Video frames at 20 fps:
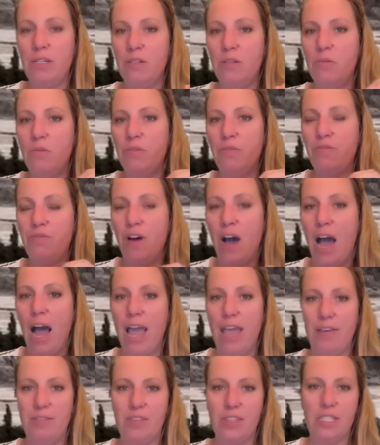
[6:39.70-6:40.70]
into the
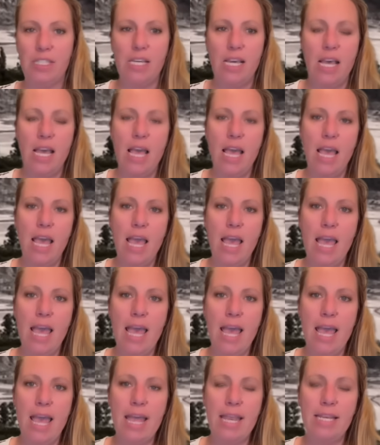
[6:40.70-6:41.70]
fives.
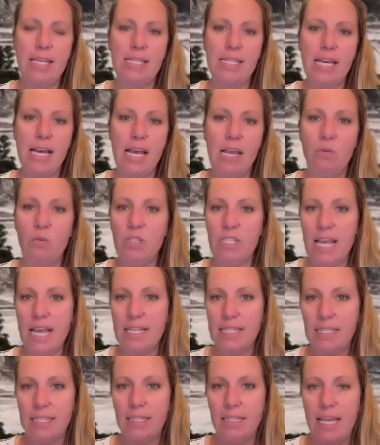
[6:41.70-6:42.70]
And uh, it was
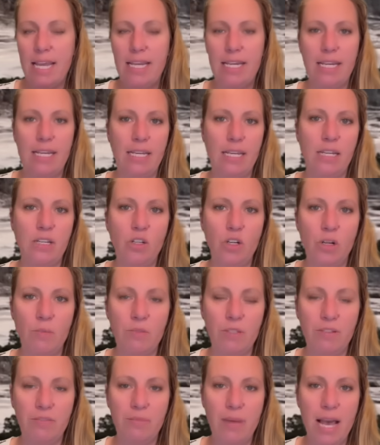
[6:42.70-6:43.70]
escalating in
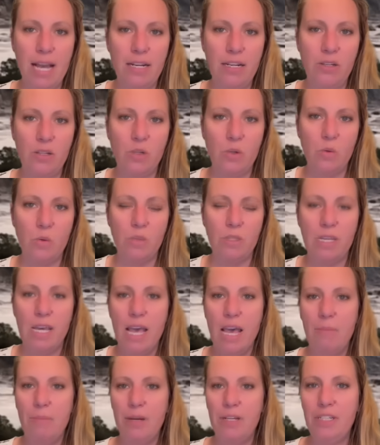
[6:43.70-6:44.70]
terms of magnitudes.
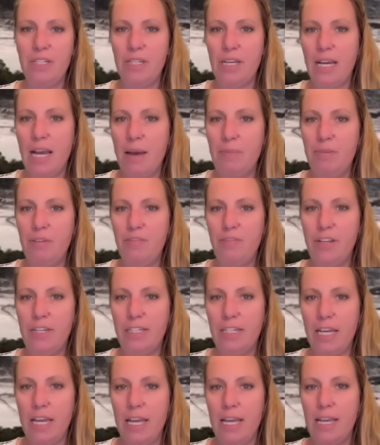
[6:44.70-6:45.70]
But Campi
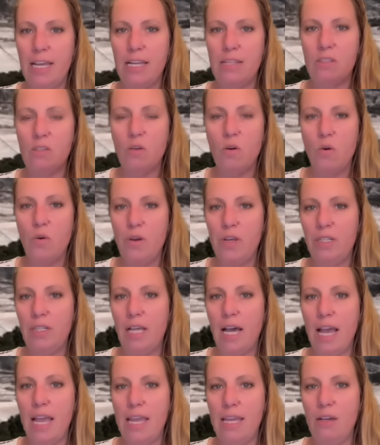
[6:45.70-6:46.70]
Flegrei, it's going
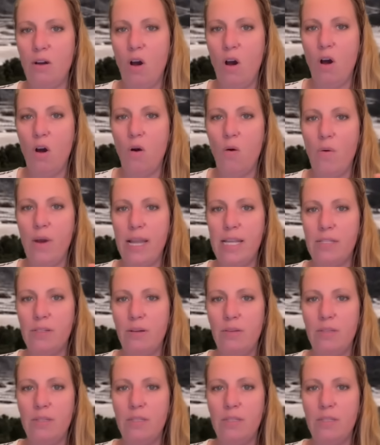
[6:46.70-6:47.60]
like always on the